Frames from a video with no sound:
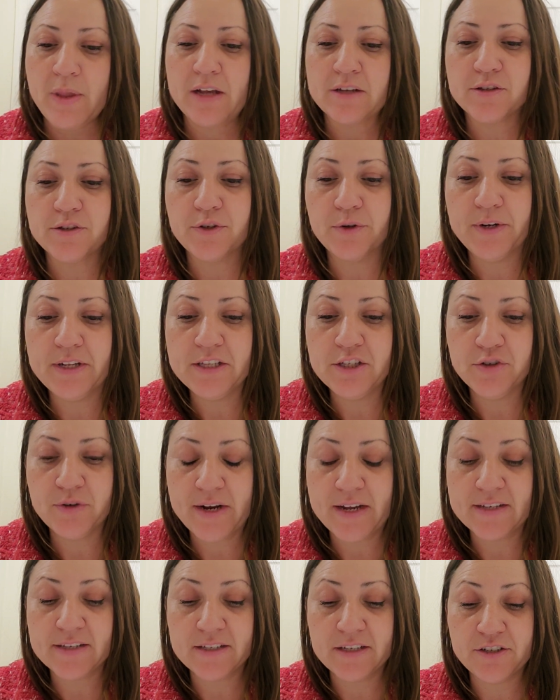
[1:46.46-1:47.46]
students
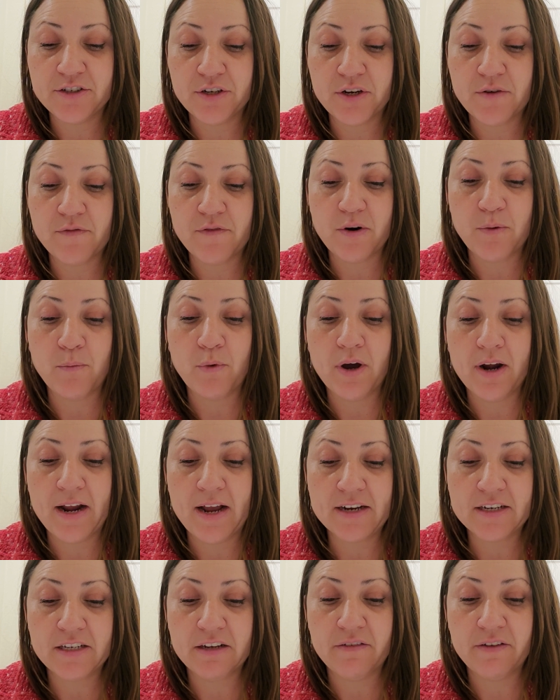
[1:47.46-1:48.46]
transition from one
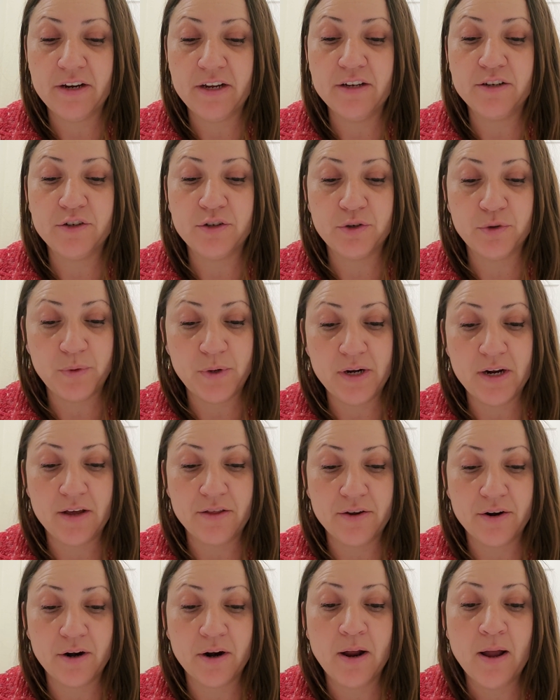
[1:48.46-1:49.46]
activity to
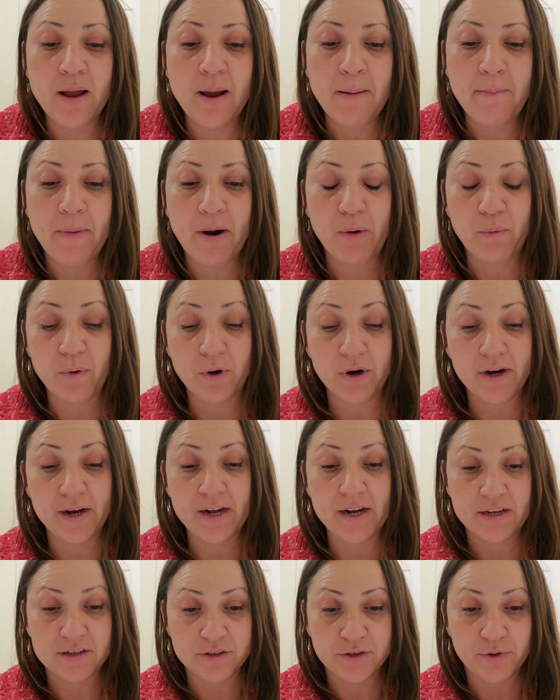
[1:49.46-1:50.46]
another by
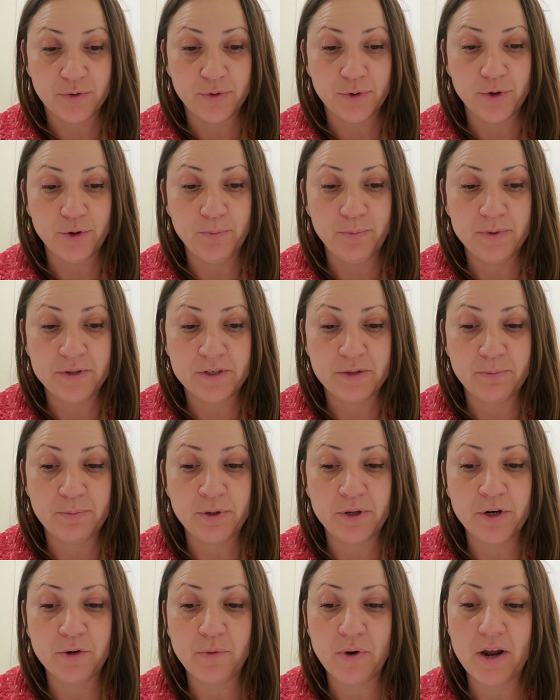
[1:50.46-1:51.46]
working as a group to
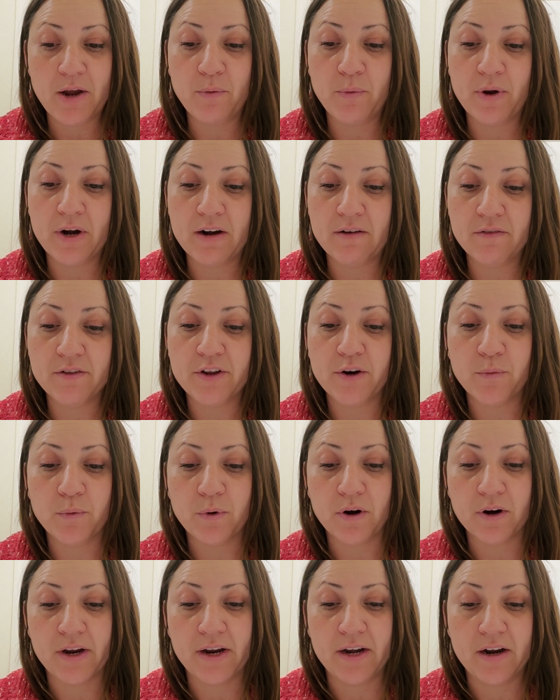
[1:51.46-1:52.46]
put away whatever they're
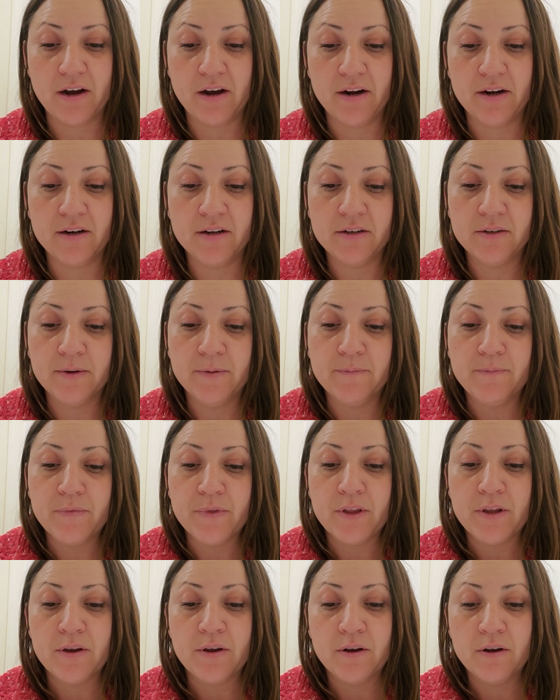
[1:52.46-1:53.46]
working on,
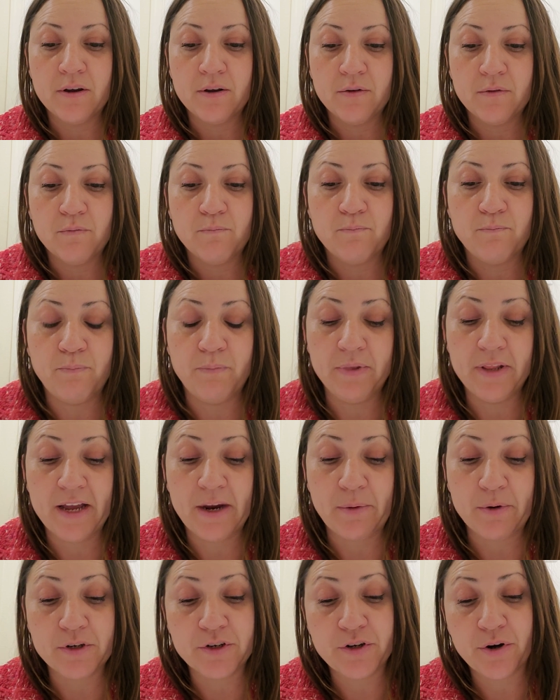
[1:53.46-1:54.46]

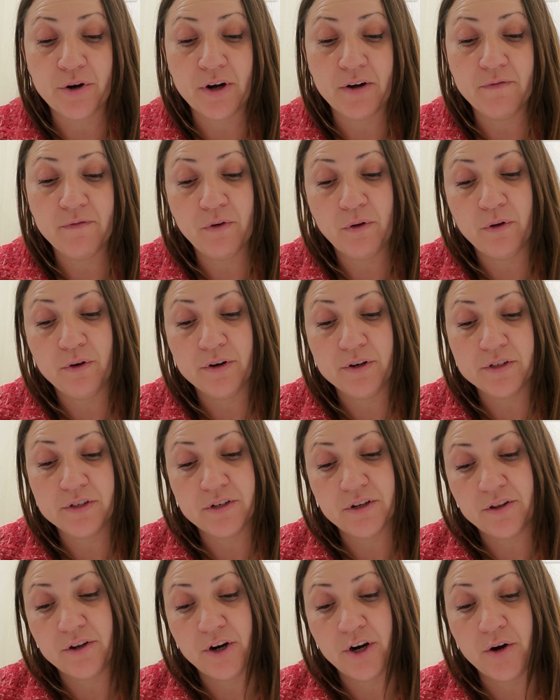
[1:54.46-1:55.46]
like returning folders
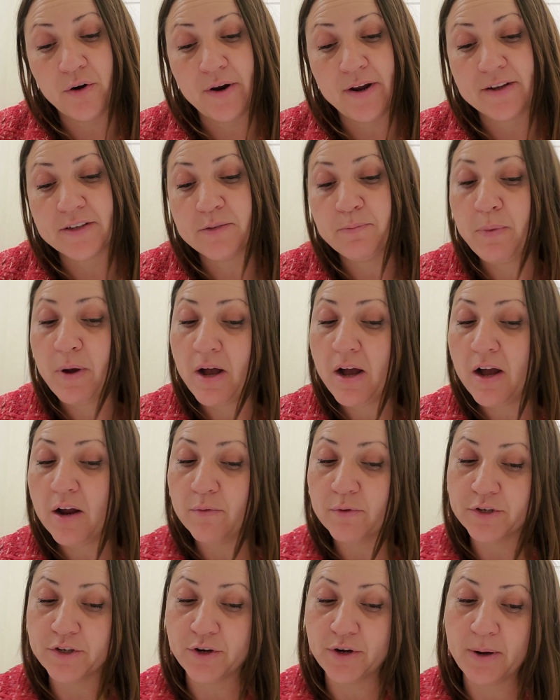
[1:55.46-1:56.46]
to their correct spot,
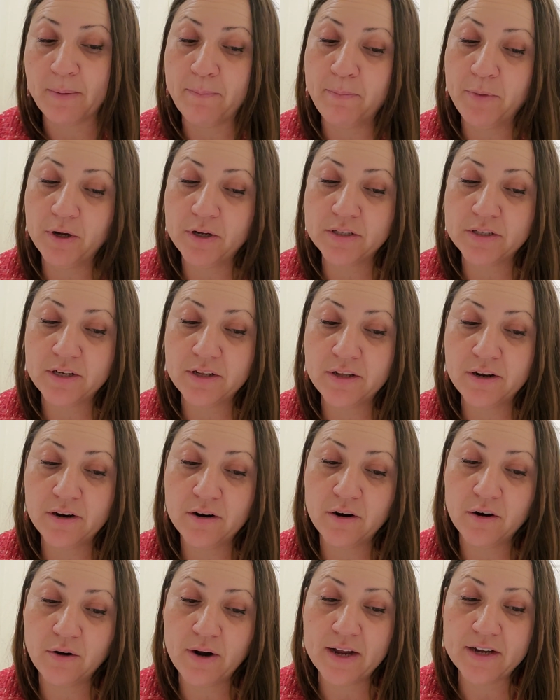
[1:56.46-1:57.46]
returning books to their
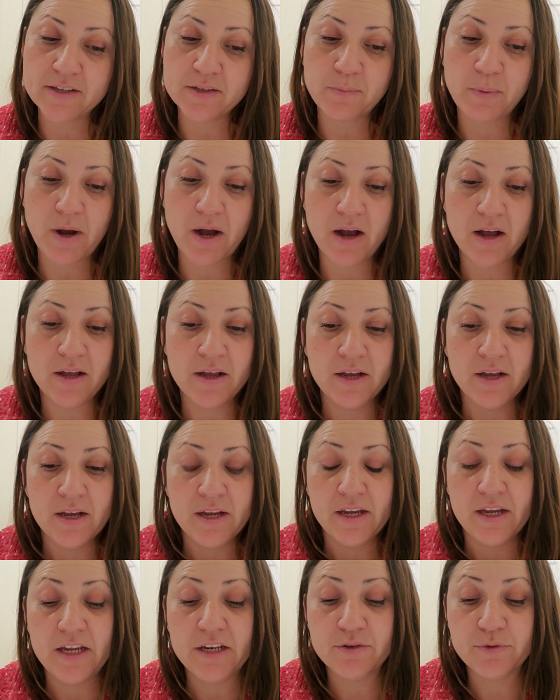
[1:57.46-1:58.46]
correct spot.
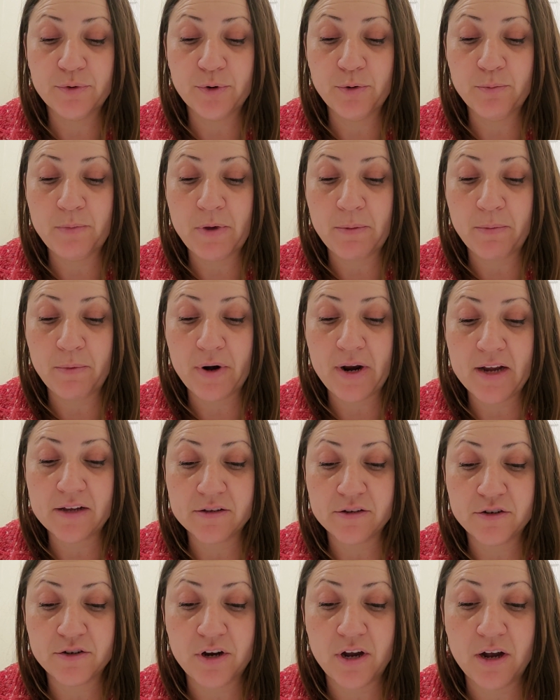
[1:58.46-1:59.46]
Each group member has
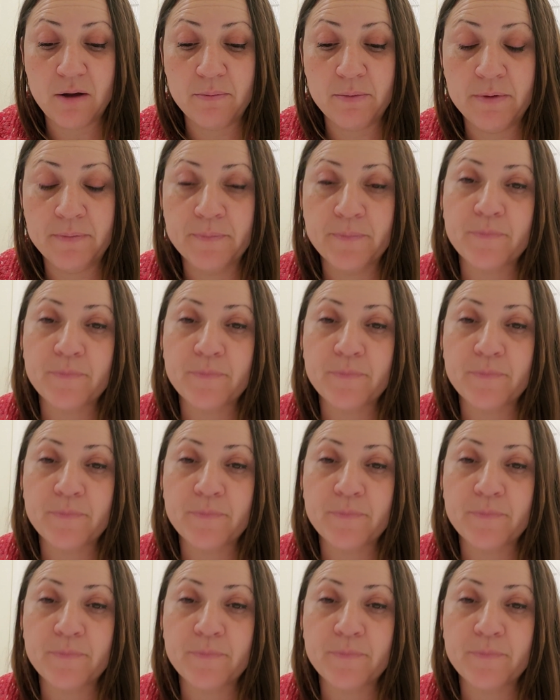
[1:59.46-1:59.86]
a job.